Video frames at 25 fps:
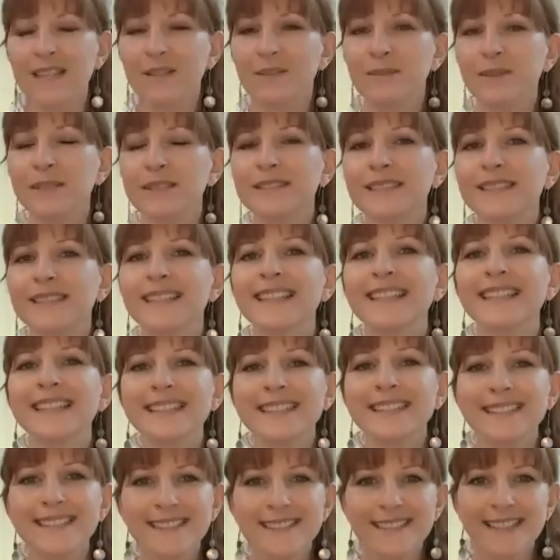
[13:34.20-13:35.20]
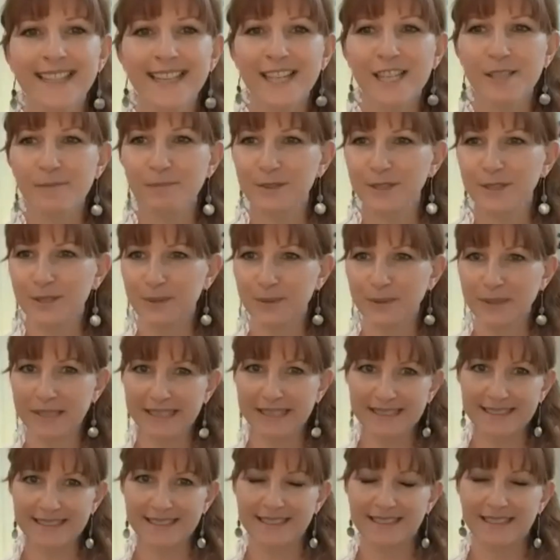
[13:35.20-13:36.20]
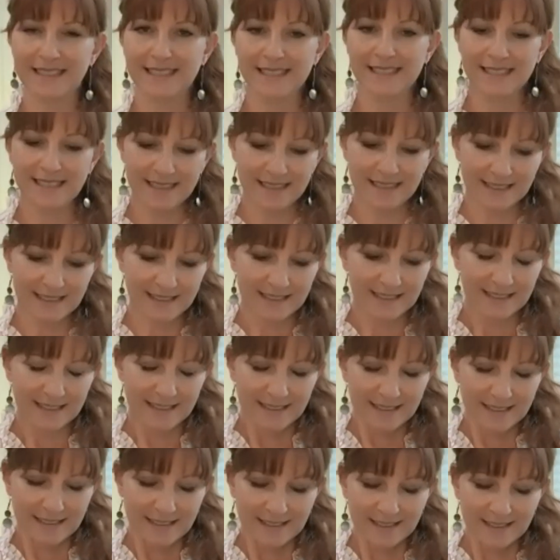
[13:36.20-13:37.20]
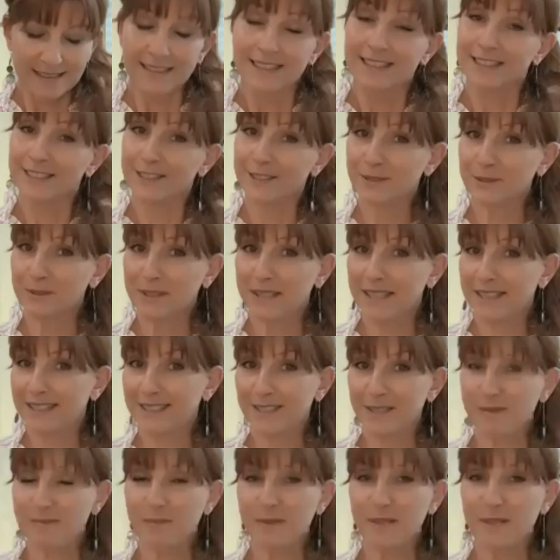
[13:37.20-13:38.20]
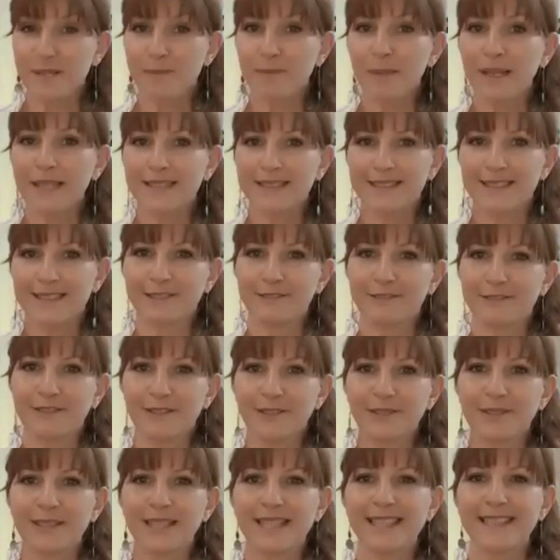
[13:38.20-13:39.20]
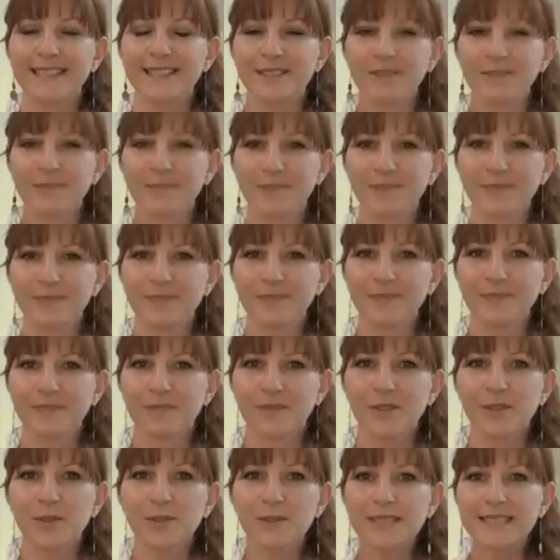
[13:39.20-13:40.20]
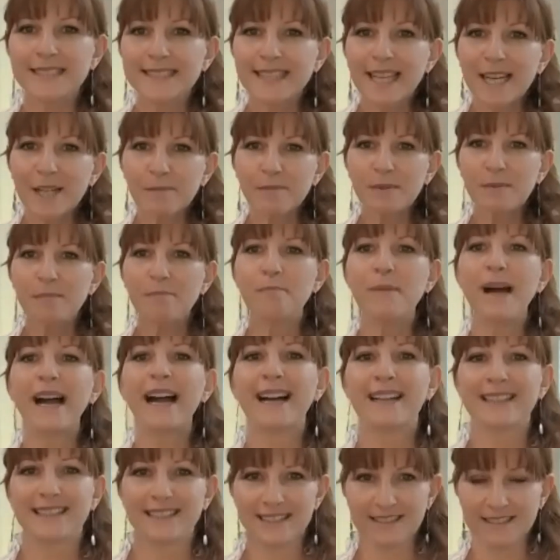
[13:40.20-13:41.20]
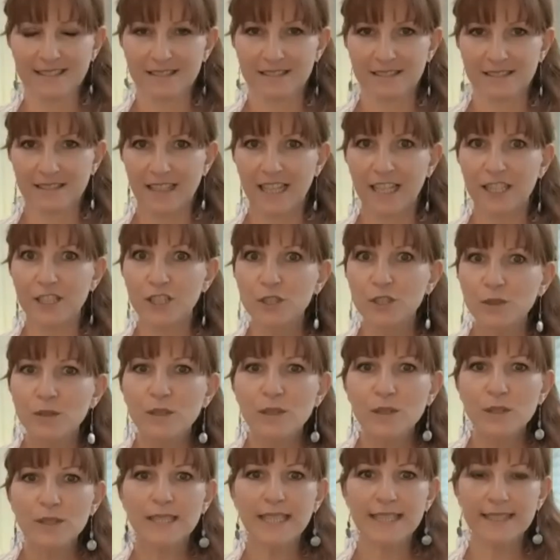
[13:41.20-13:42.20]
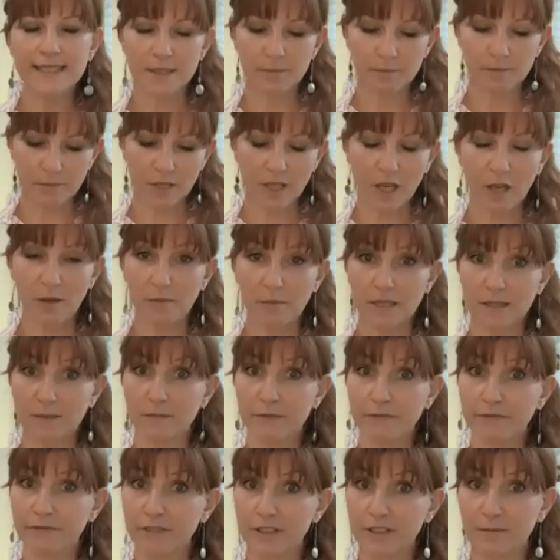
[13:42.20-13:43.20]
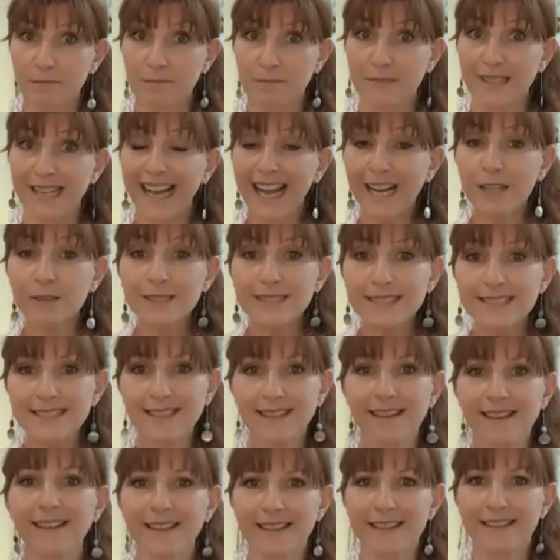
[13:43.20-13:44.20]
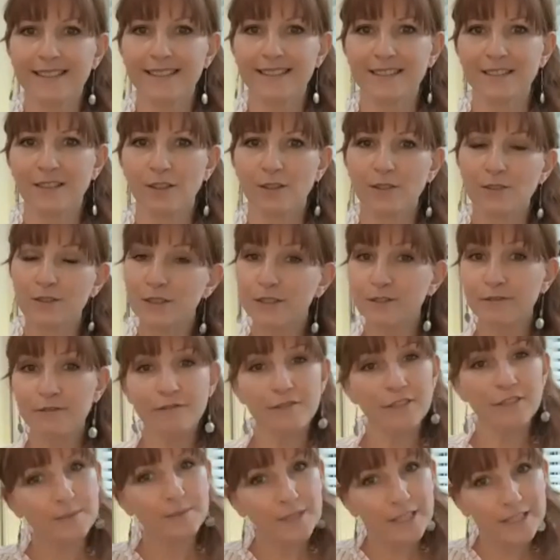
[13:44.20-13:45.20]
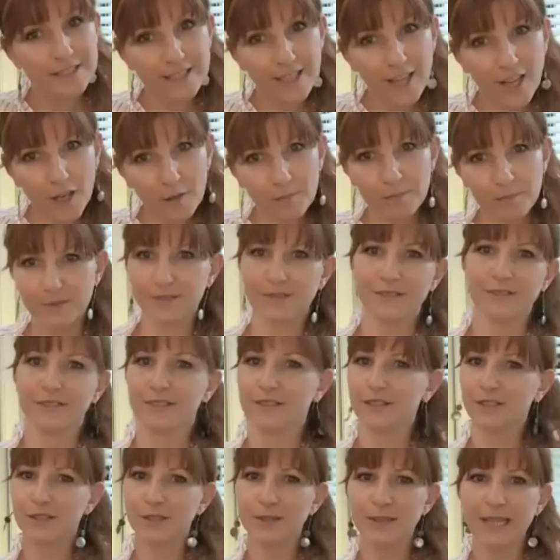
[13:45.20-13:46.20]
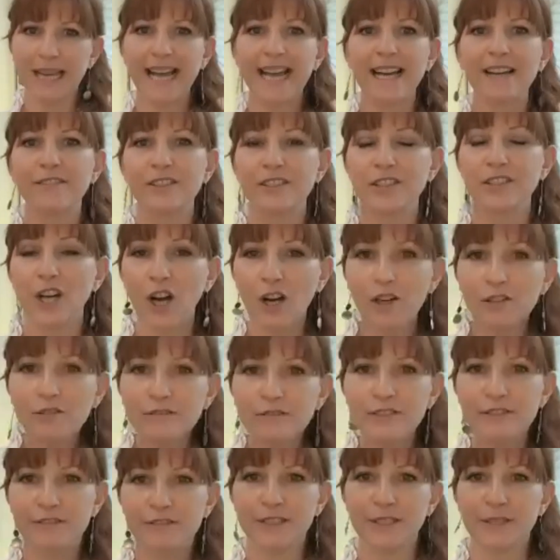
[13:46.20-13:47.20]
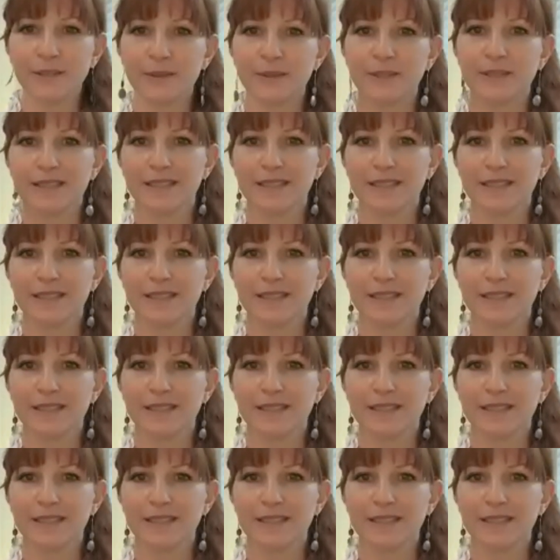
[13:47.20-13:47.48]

Well, the key step to it is to gain some perspective, right? To step back and to look at the problem from outside or from the top, to have an overview.